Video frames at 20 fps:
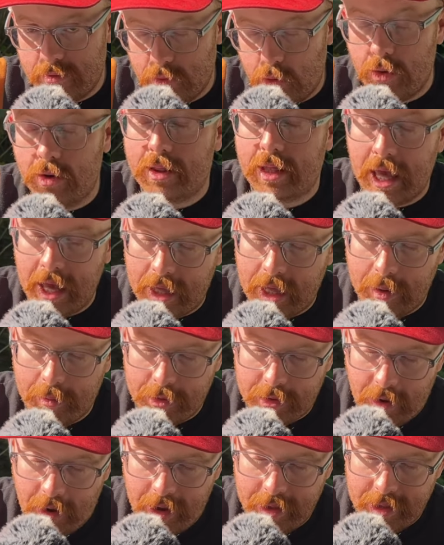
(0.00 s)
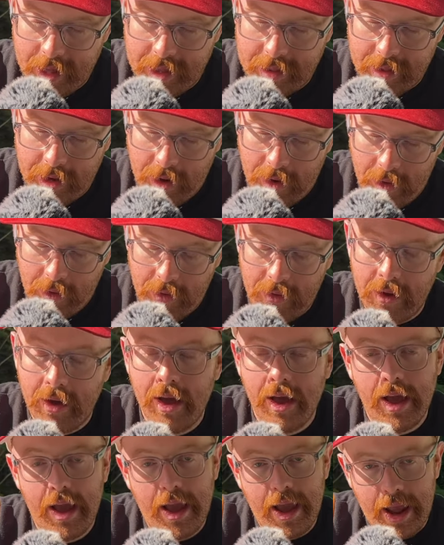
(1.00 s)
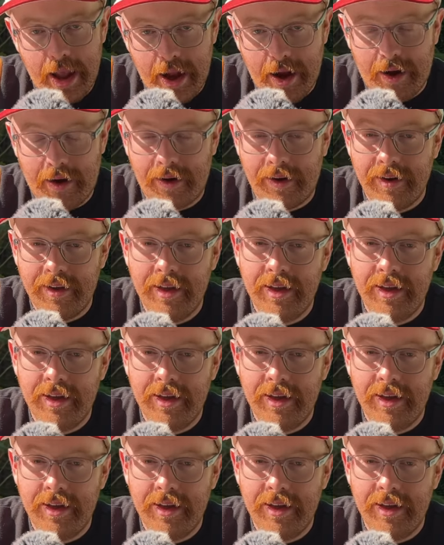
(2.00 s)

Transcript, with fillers: Nuada's gatekeeper, sorry, says to Lugh, here,